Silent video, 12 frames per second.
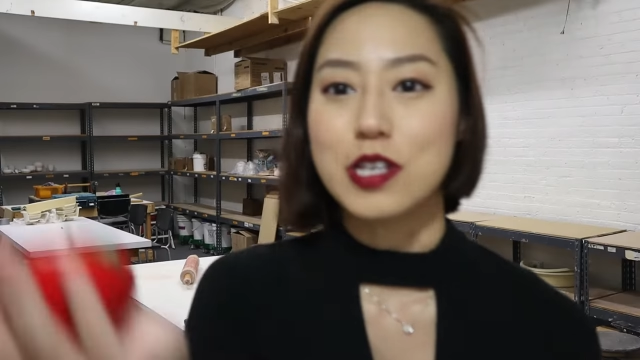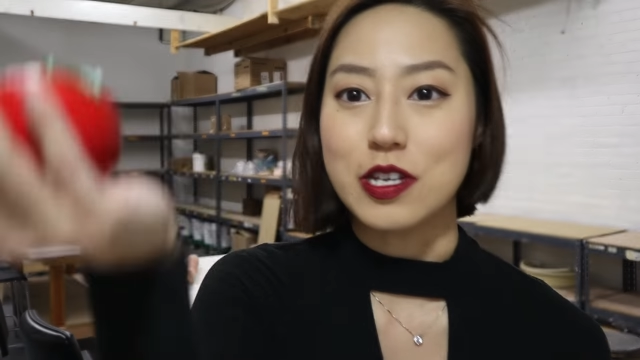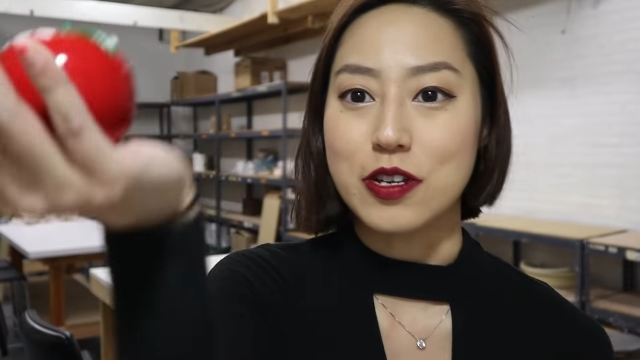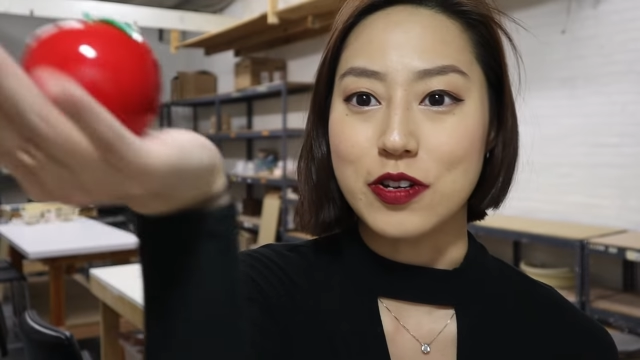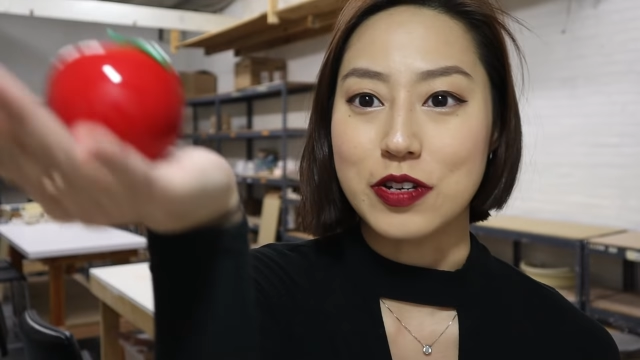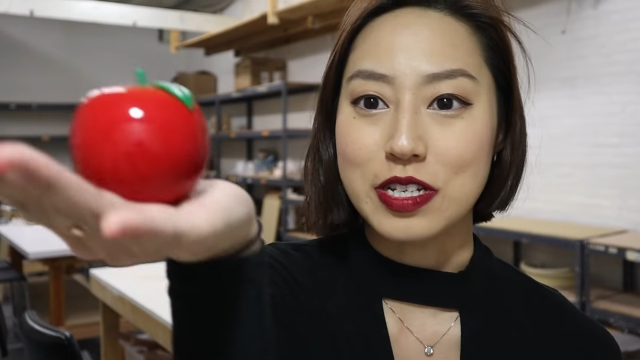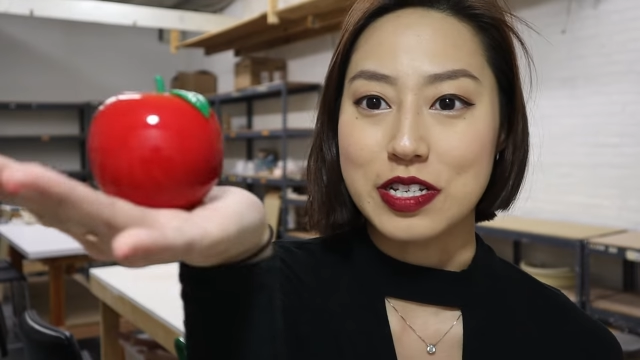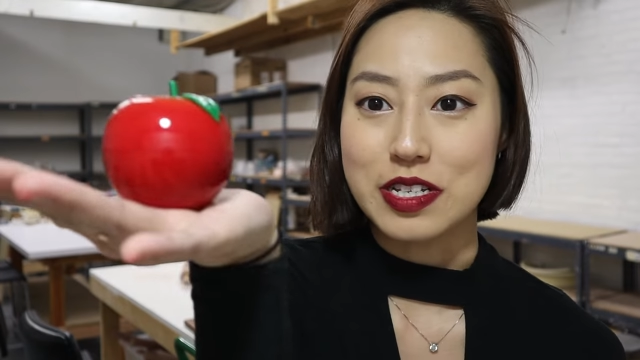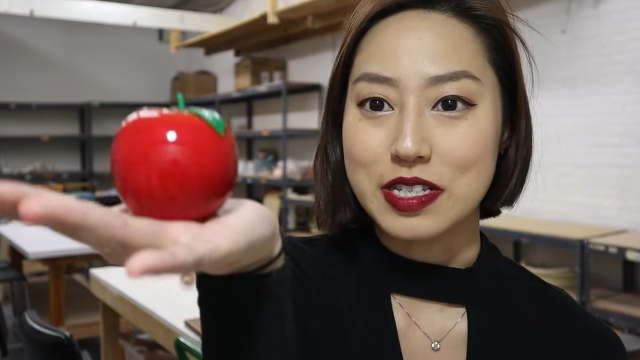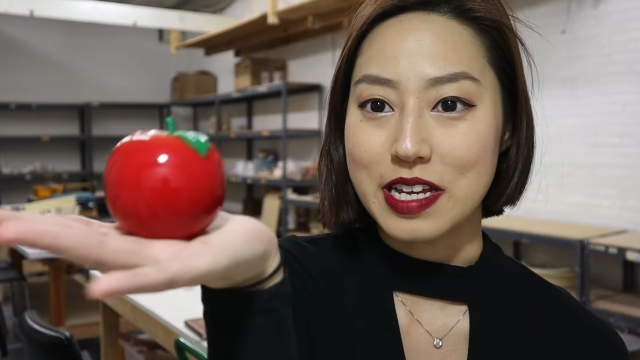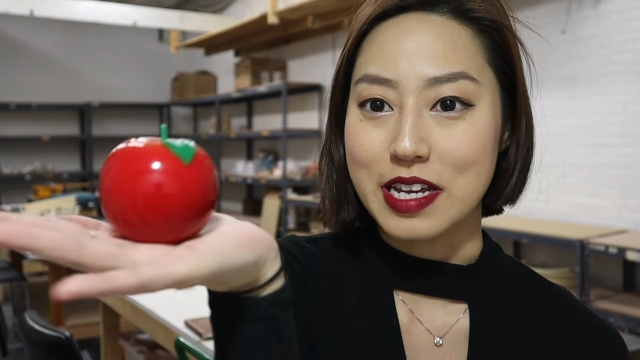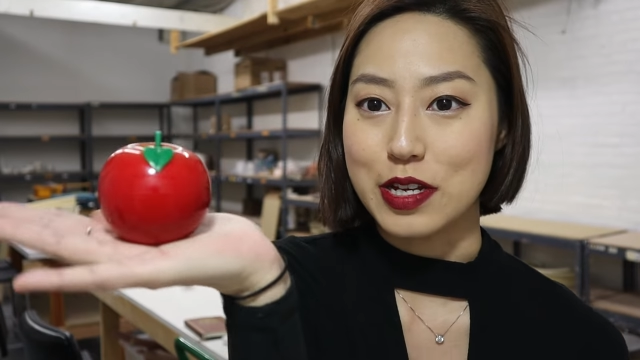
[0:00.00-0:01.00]
Here is
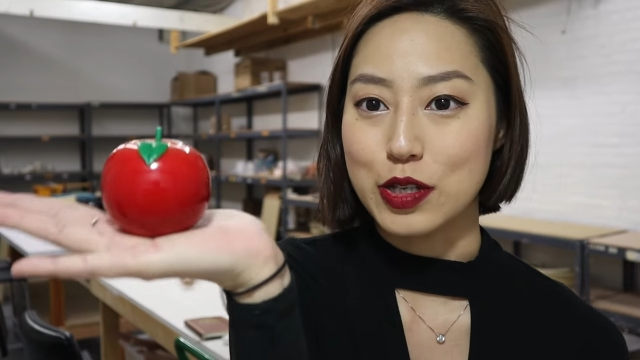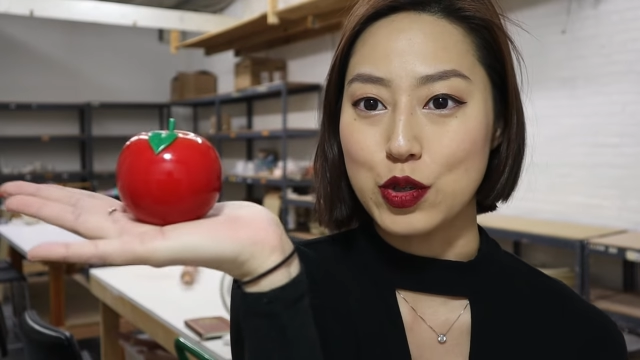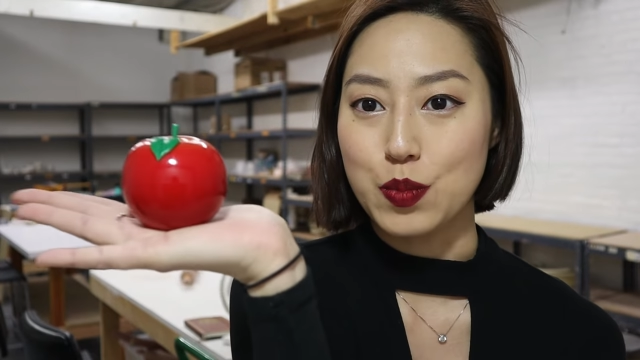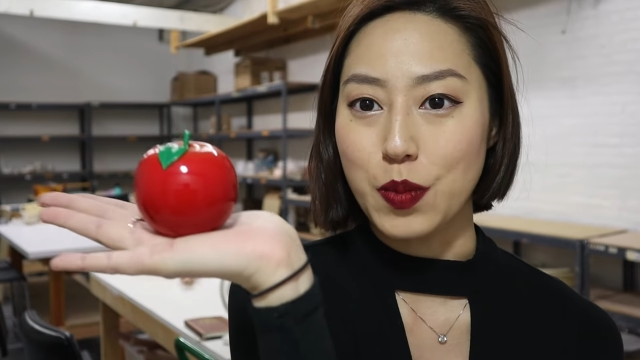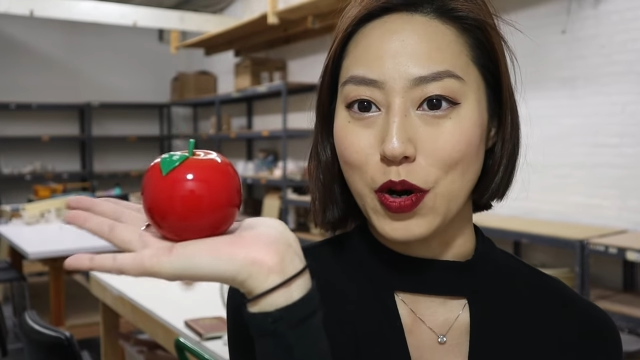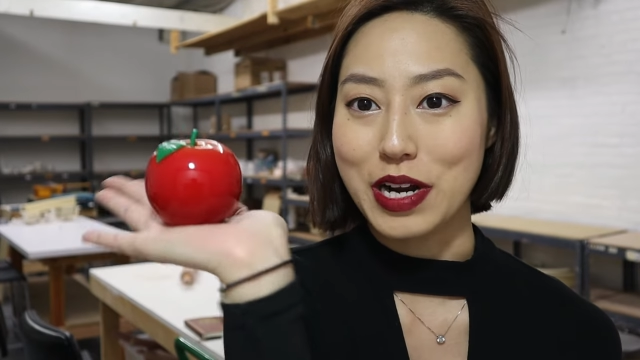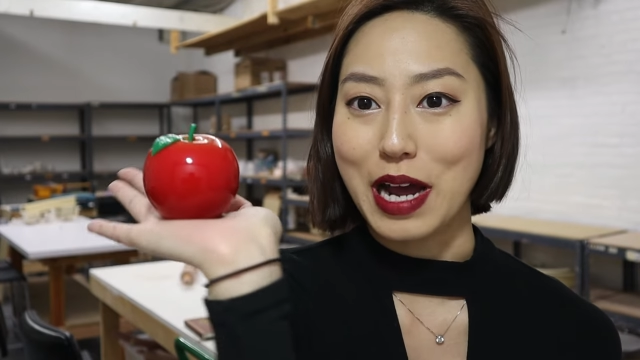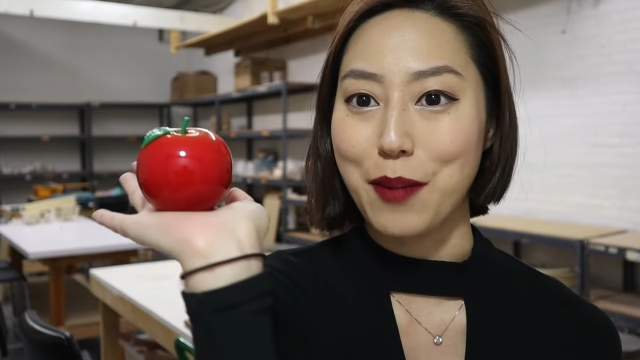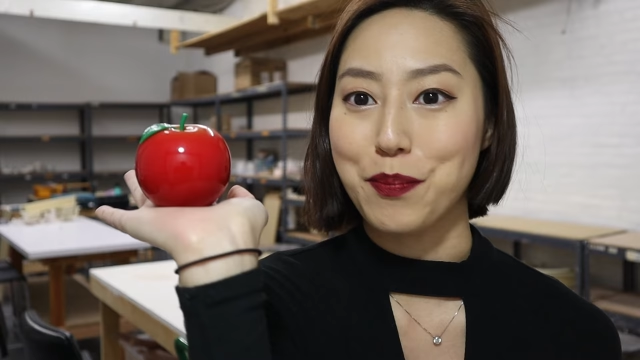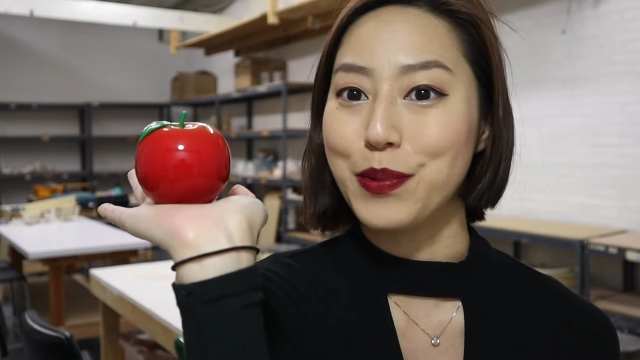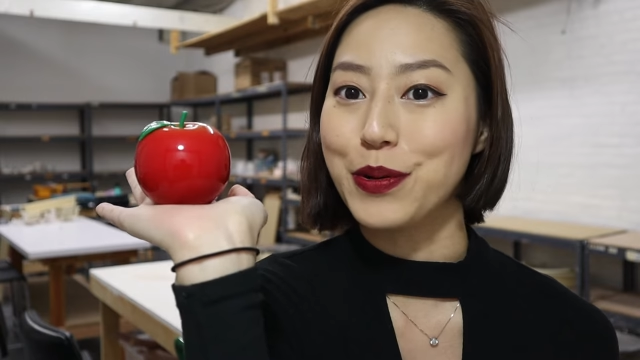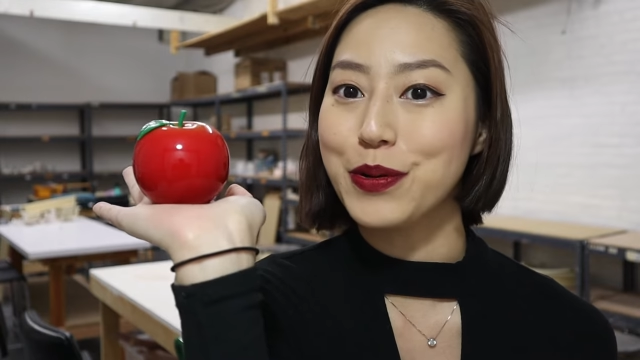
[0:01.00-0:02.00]
a two-part
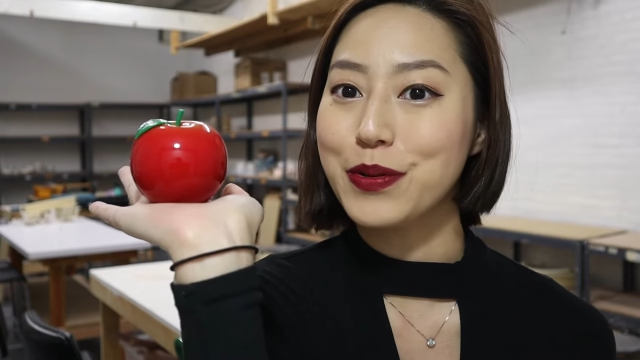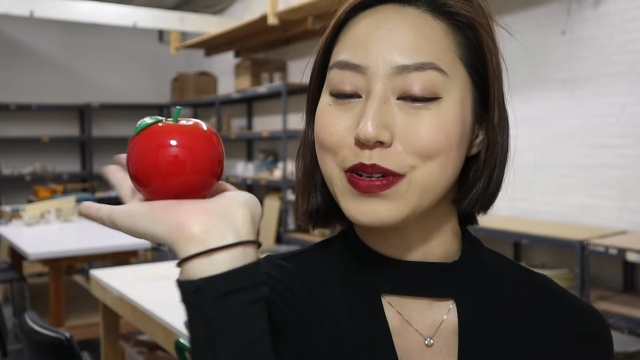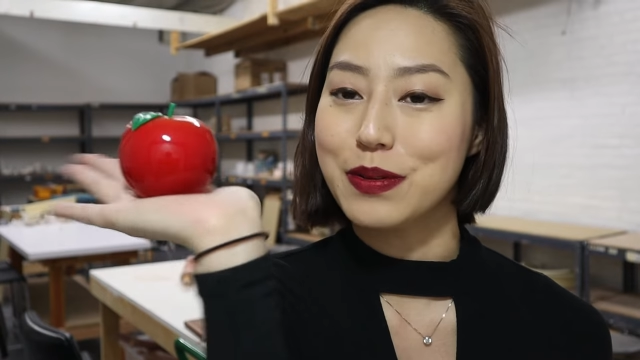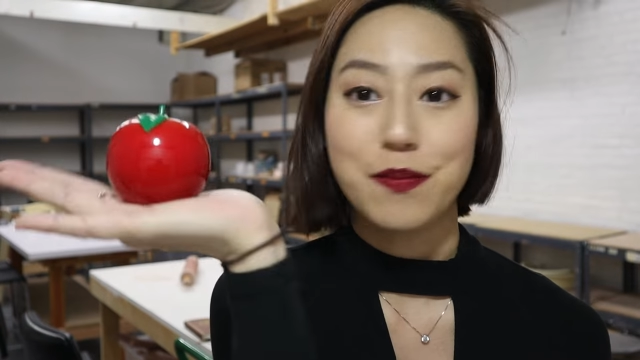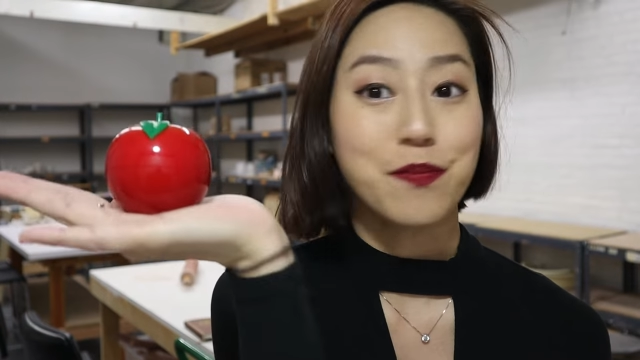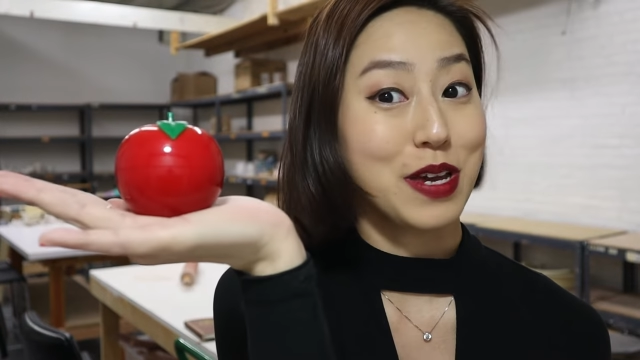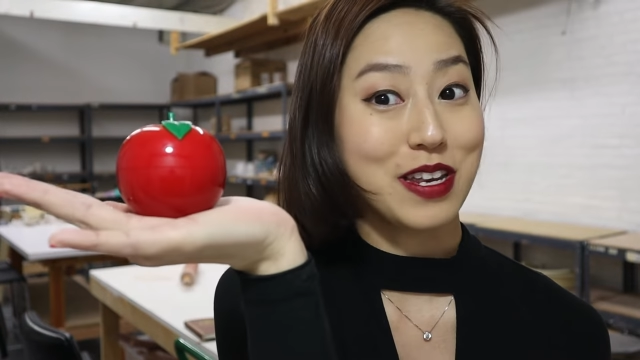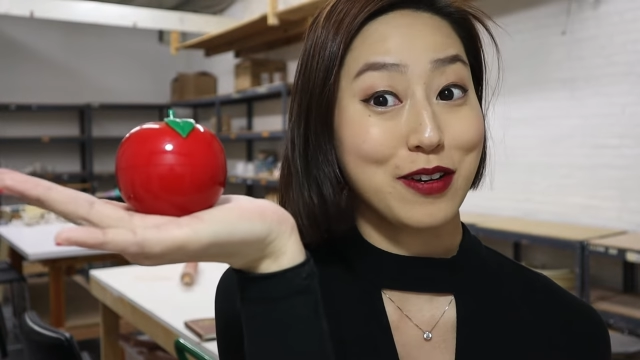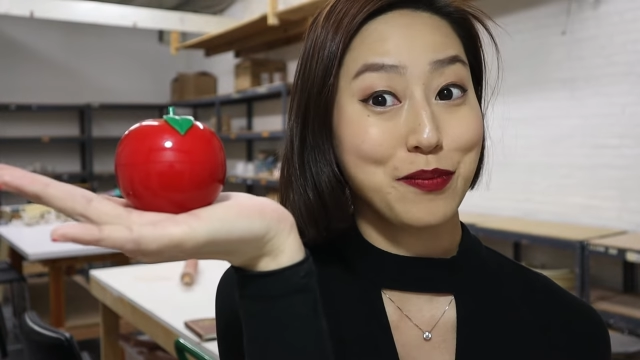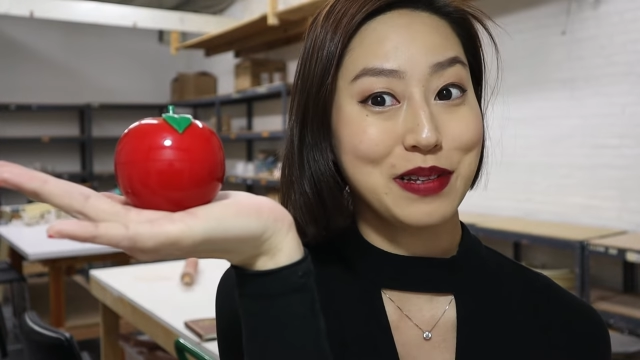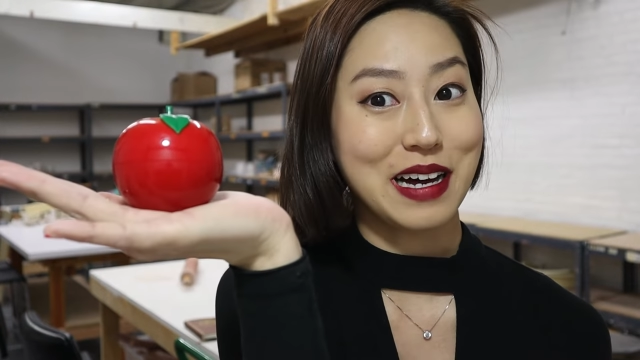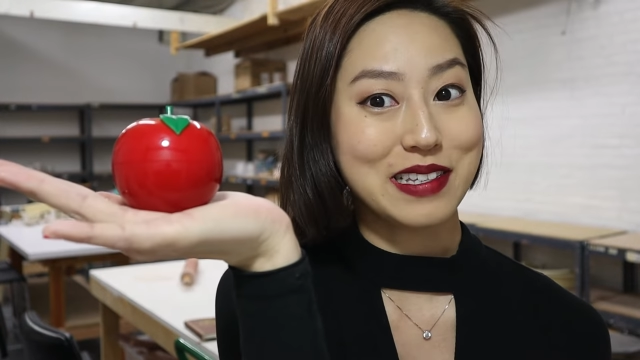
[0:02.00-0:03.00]
apple made out
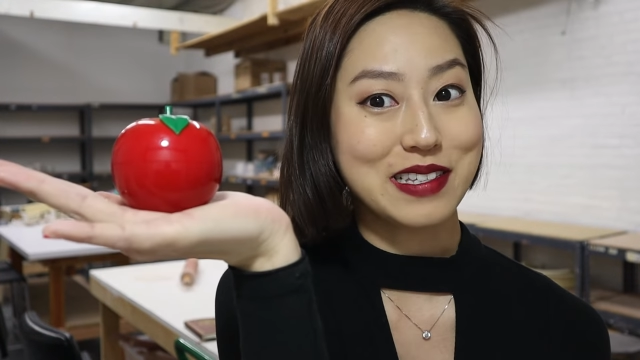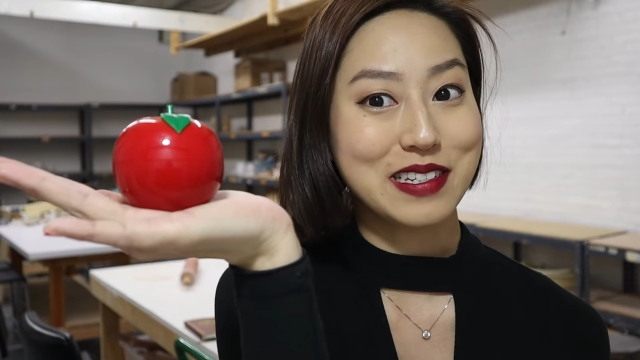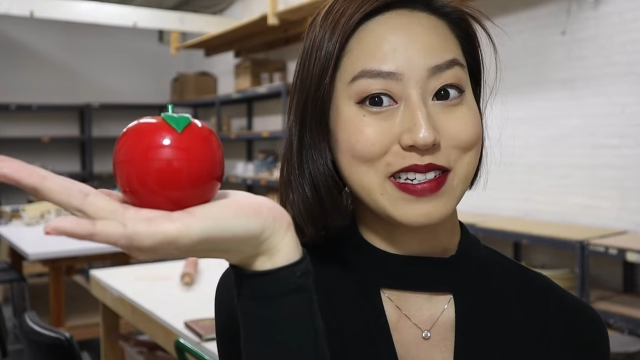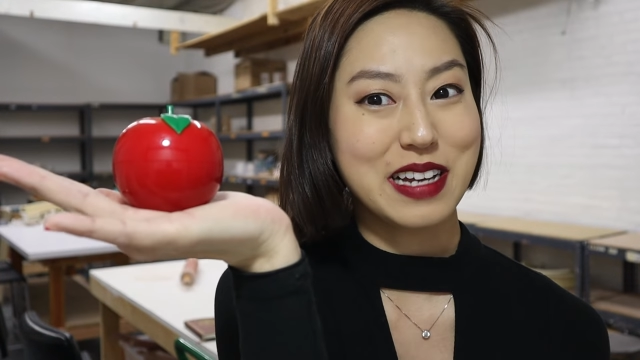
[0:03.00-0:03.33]
of plastic.